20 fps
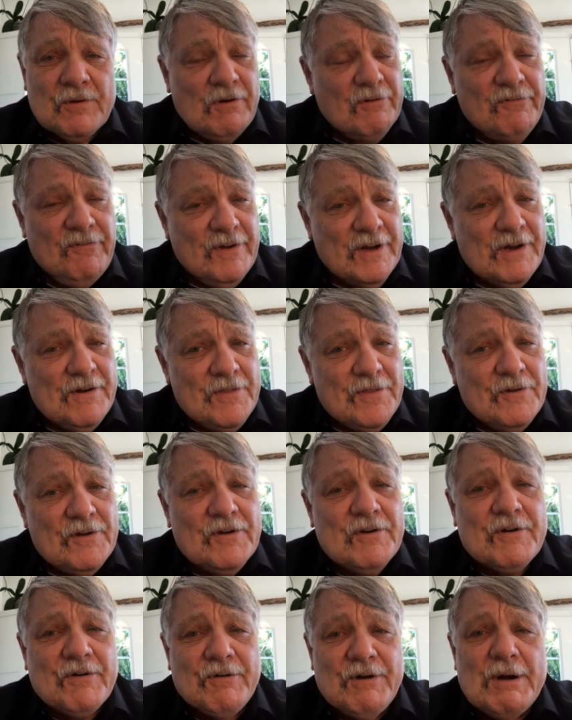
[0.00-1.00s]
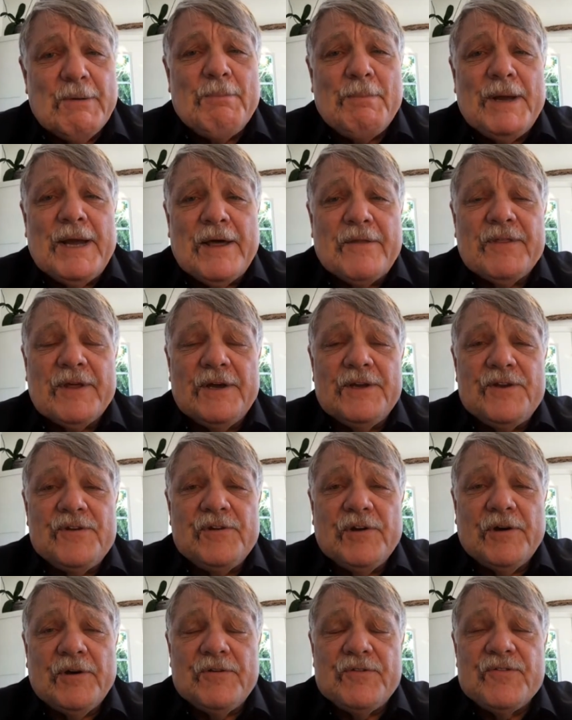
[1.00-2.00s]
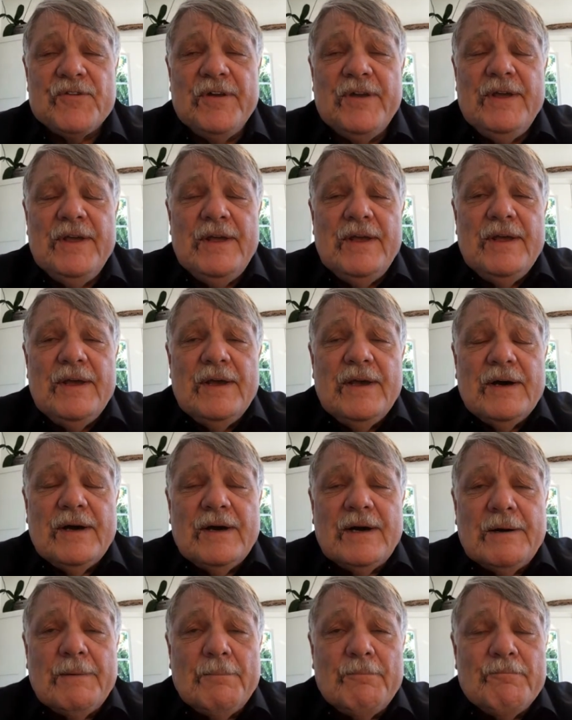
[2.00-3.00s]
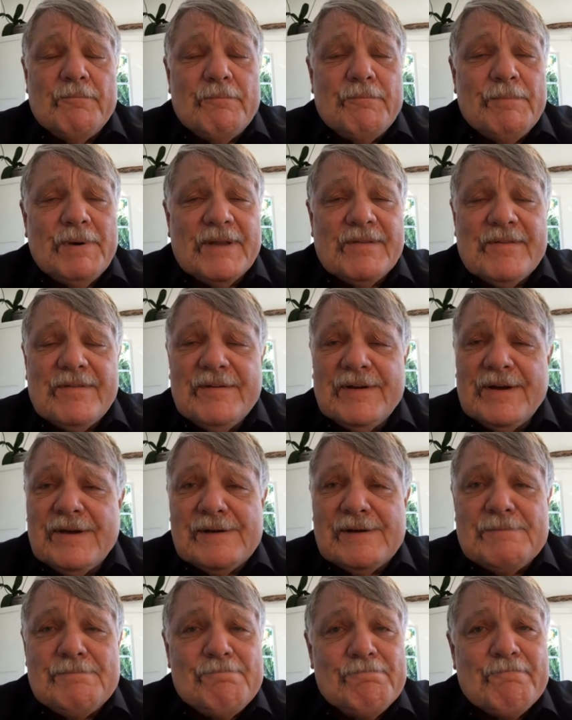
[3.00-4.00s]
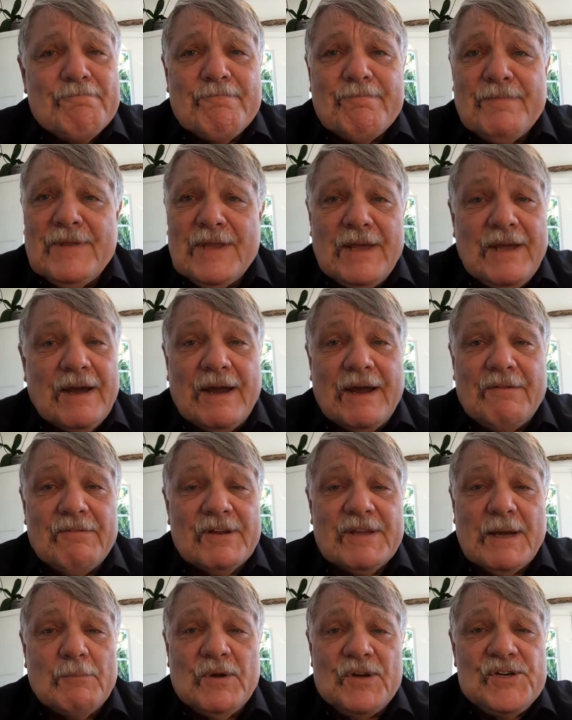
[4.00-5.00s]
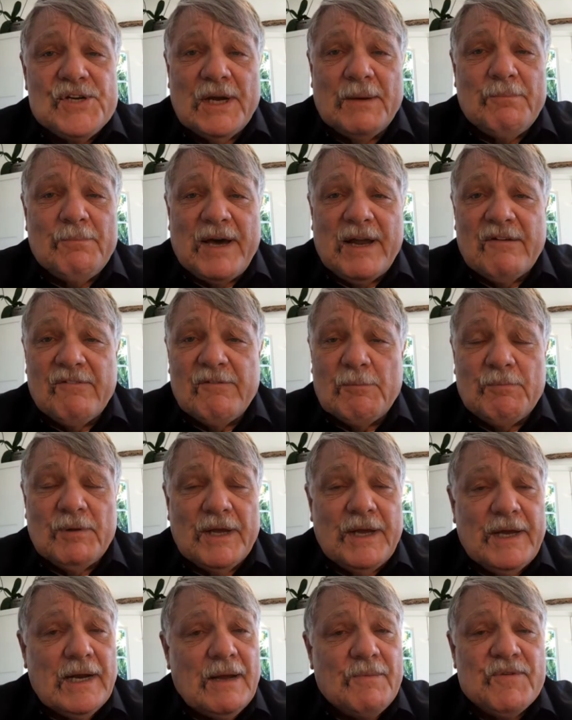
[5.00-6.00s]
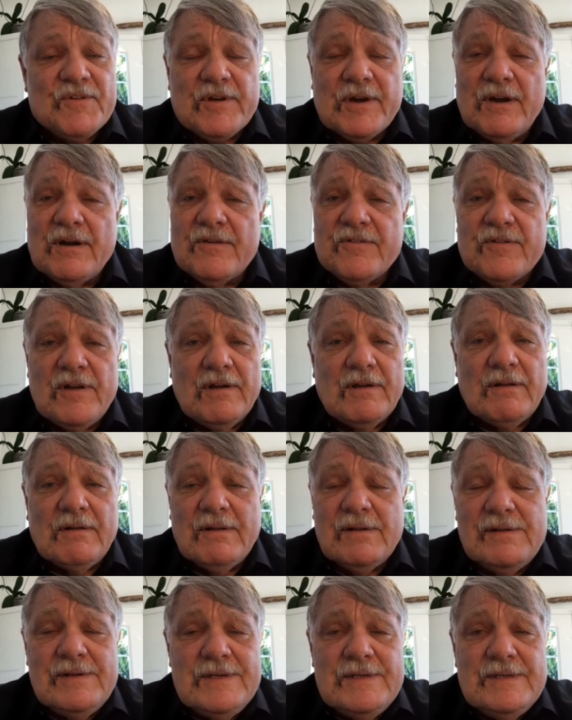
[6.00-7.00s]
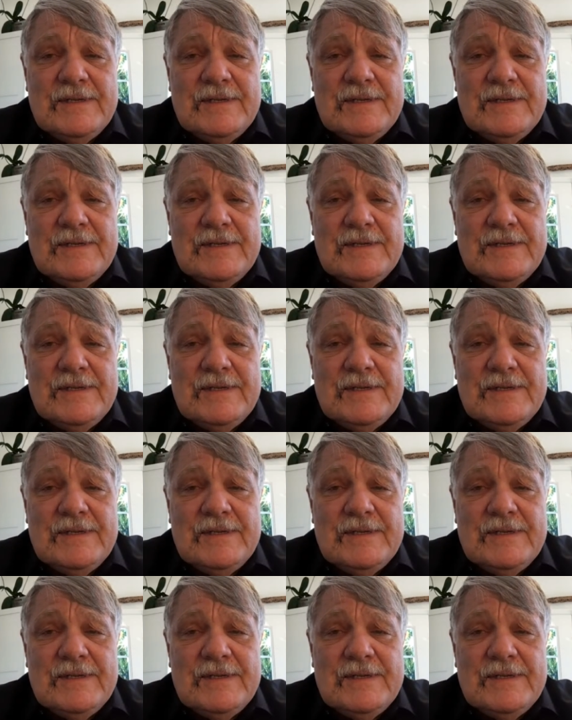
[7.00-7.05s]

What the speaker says: So go figure the career path I chose. But Yeah, every time we jump out of a plane, I'm scared as hell.